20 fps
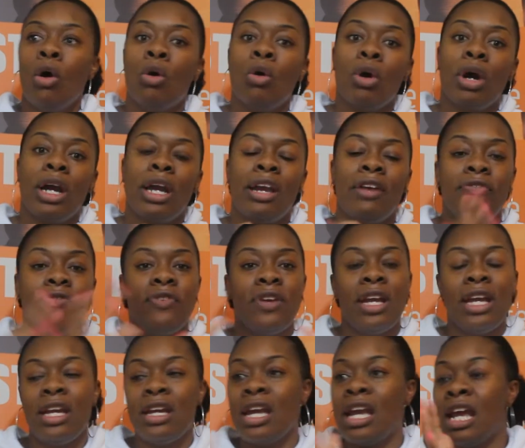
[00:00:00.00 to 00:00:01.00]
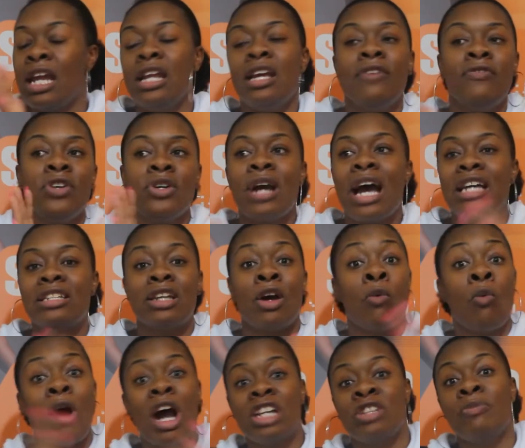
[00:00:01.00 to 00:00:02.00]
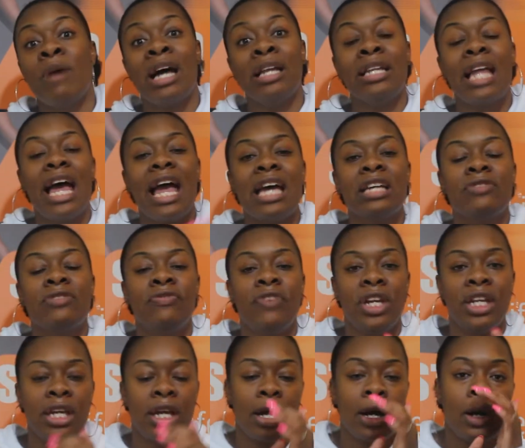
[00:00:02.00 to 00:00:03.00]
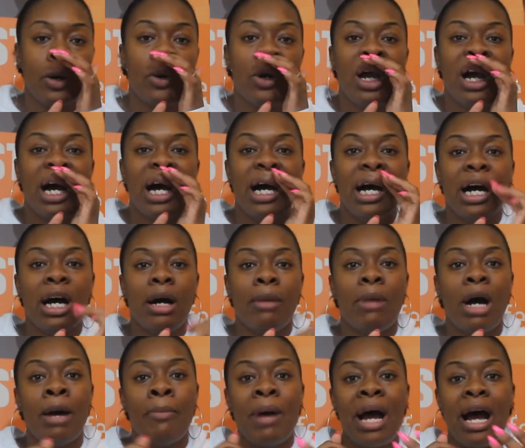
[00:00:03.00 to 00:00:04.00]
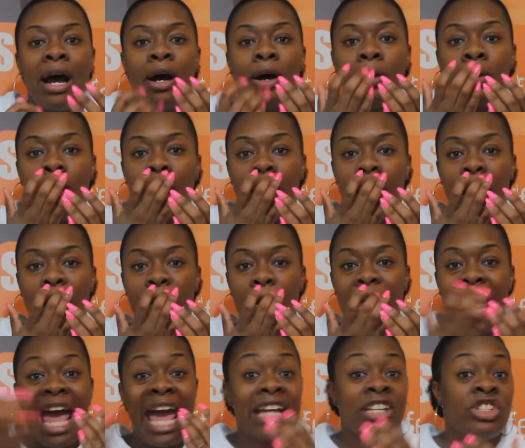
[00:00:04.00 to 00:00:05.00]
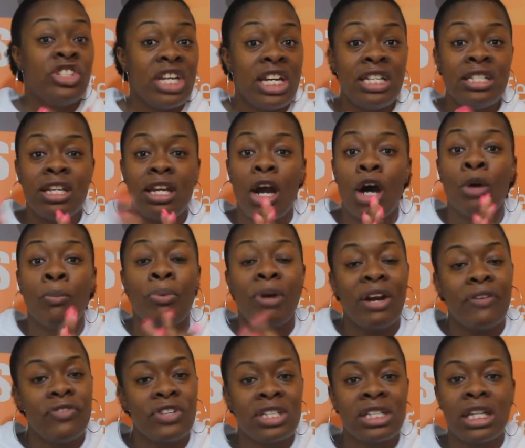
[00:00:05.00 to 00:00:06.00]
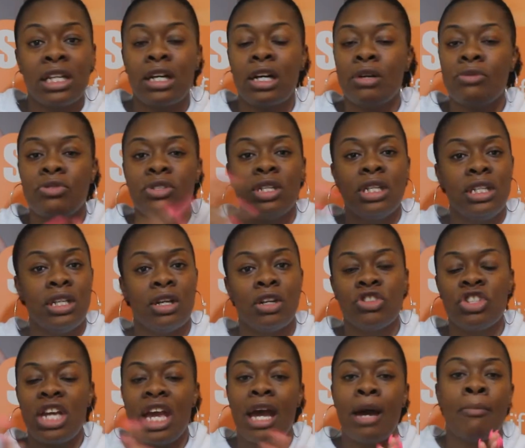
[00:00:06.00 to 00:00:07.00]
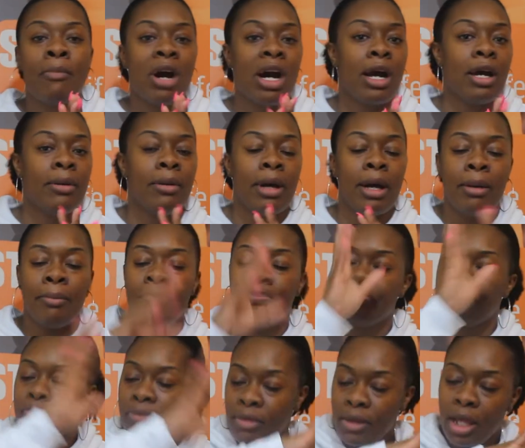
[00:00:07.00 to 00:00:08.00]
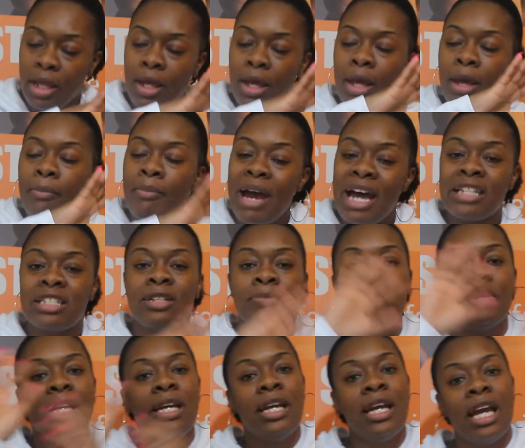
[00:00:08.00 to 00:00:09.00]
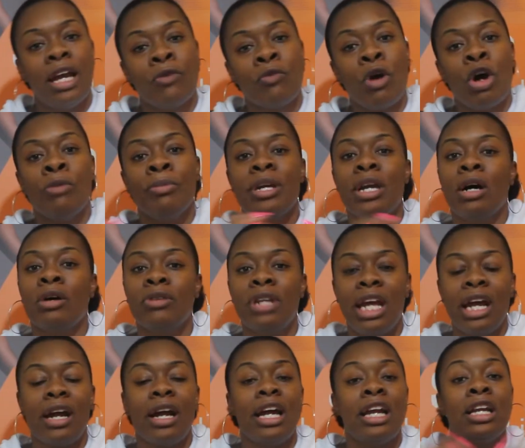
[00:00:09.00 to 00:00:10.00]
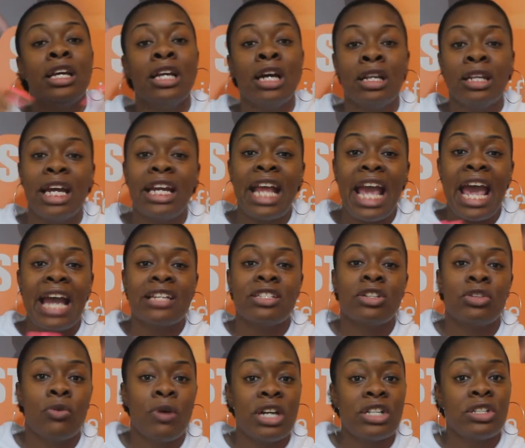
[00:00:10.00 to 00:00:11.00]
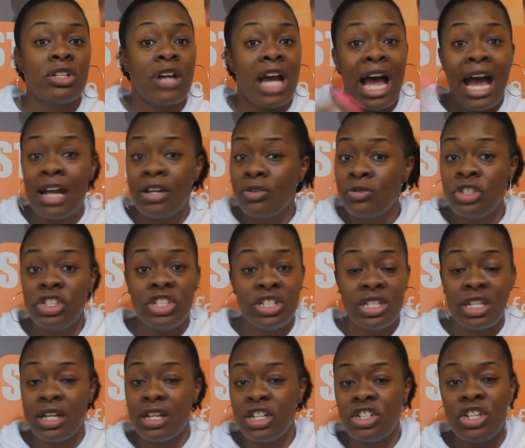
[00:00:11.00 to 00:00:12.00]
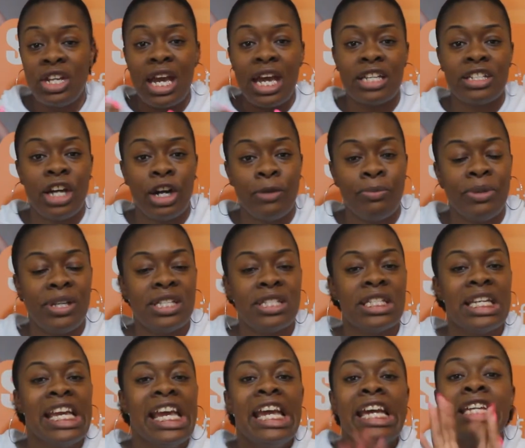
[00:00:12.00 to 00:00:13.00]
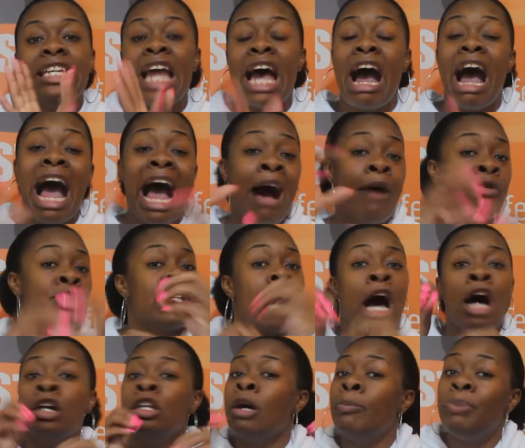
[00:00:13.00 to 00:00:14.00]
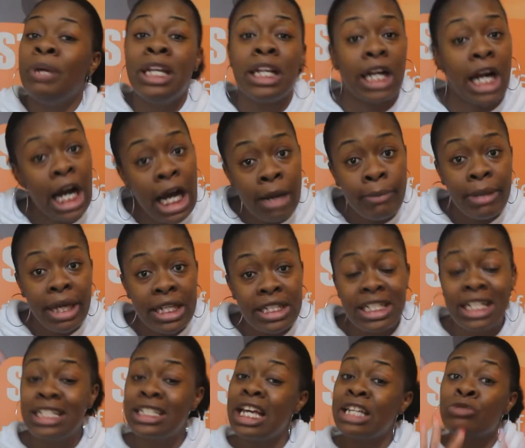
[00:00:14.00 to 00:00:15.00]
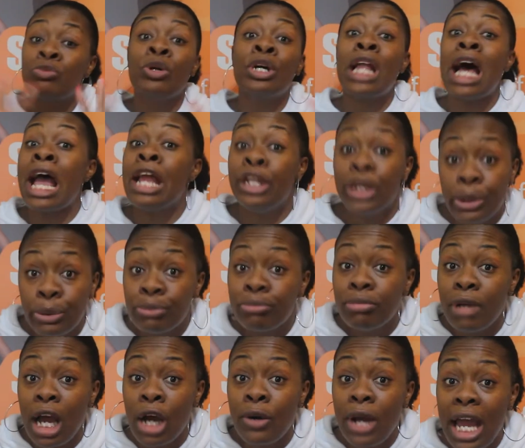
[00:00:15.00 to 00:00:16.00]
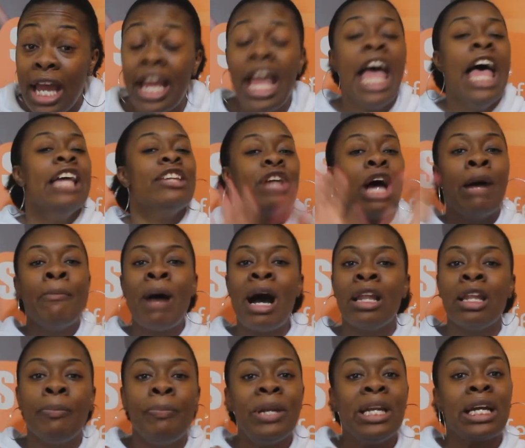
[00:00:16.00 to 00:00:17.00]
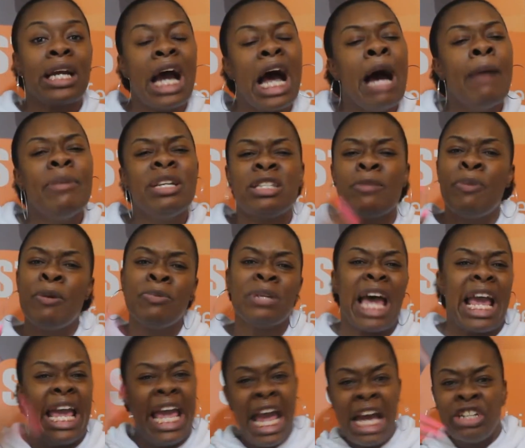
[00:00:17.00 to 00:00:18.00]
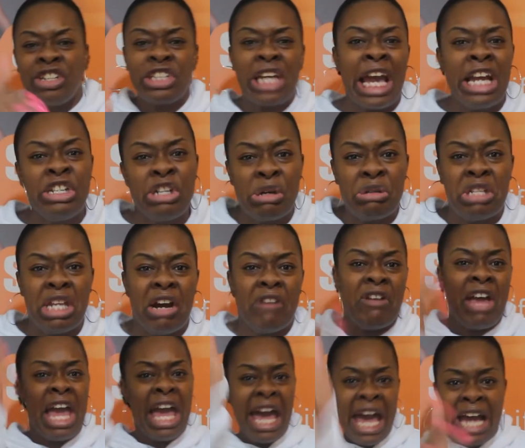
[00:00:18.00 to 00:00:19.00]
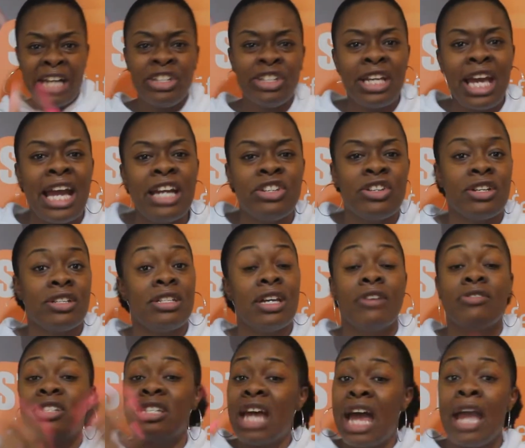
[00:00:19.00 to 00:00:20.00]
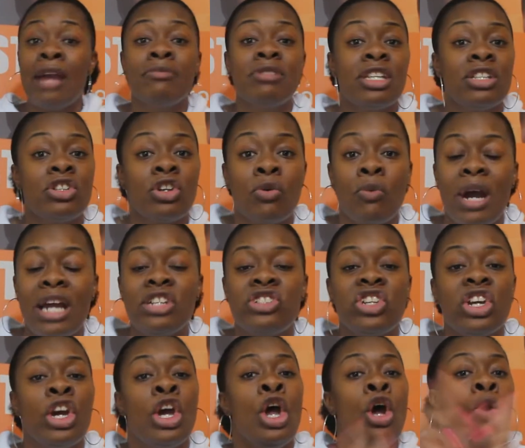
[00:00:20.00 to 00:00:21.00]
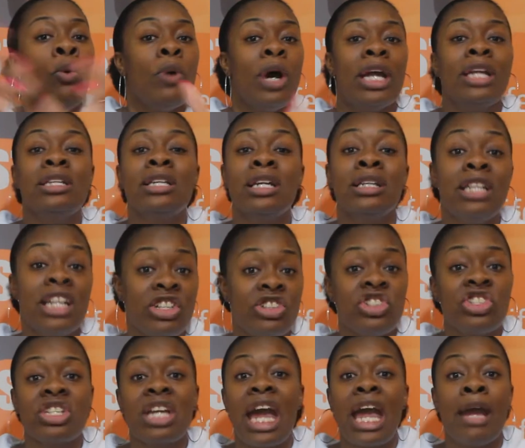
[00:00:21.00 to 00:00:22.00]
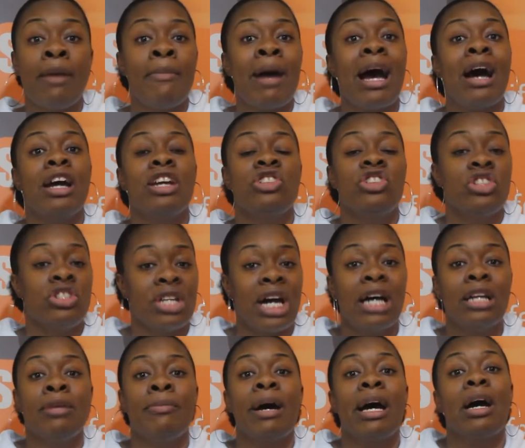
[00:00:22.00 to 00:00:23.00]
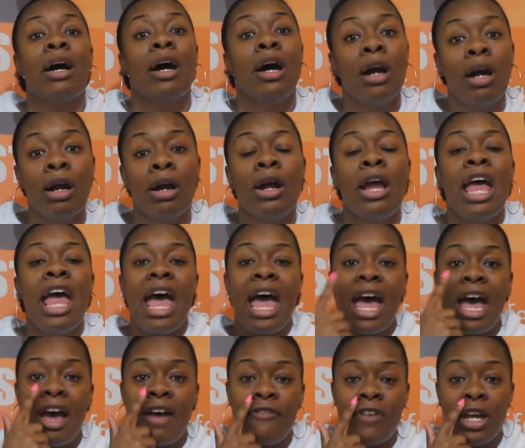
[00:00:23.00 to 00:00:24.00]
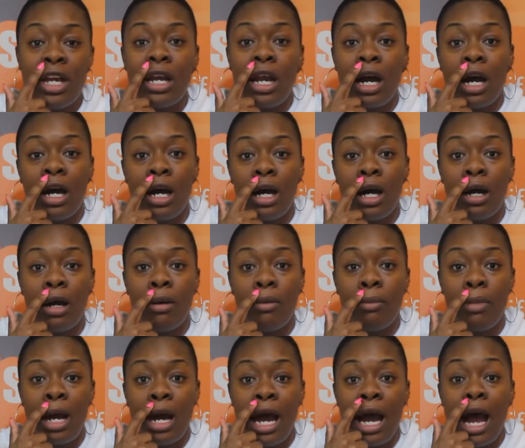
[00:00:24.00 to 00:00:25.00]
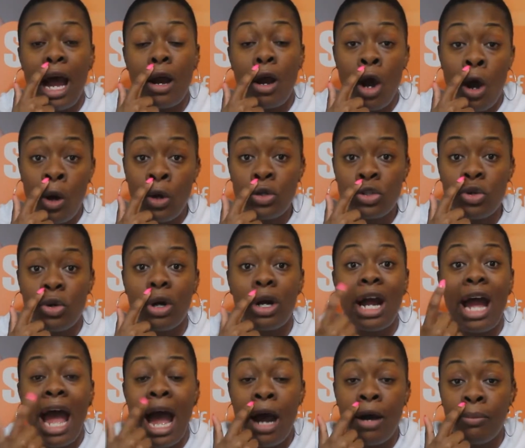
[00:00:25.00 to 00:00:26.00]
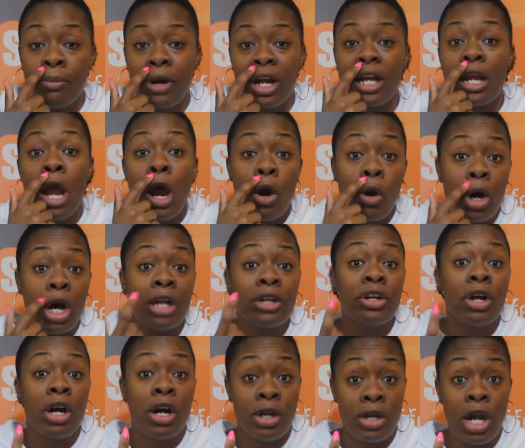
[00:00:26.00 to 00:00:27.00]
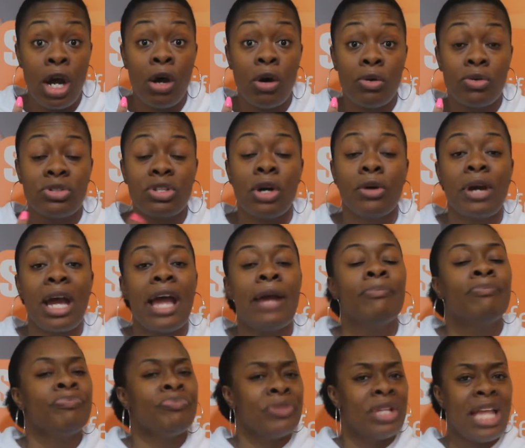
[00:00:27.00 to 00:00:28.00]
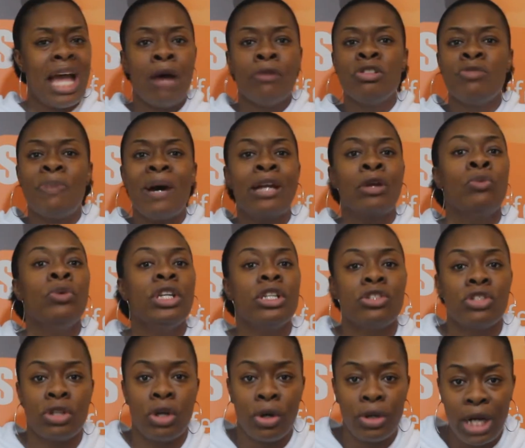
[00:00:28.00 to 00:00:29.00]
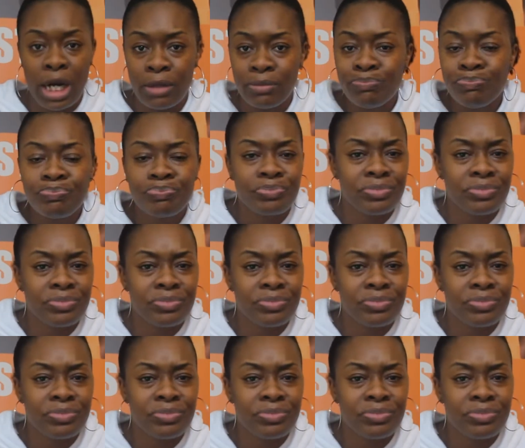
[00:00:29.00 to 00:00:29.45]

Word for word: or if any of you guys have watched my last video um, about uh, Axe Yeezy on Breakfast Club, you know, she had Mar um, Master P and Romeo on there and a young lady asked the question of how did she tell that she has herpes. Now, I was all up in the comments because that's what I do, okay? So I'm all up in the comments and people like, educate yourself, educate yourself. Same situation when Delicious came out and she talked about her having um, a cold sore outbreak under her nose, okay? That was about a week or so ago.